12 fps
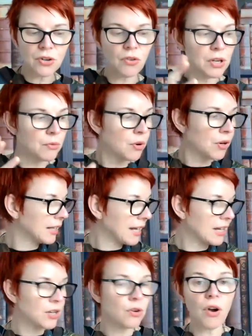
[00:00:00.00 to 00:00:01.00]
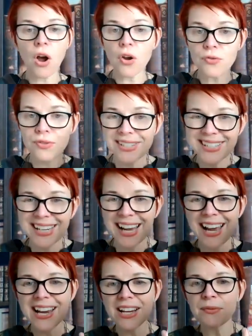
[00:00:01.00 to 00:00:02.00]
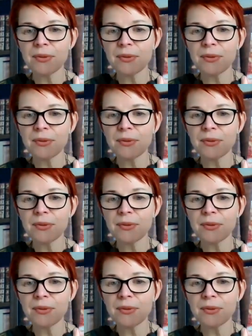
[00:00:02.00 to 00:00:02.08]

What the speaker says: or you want to get your own deck,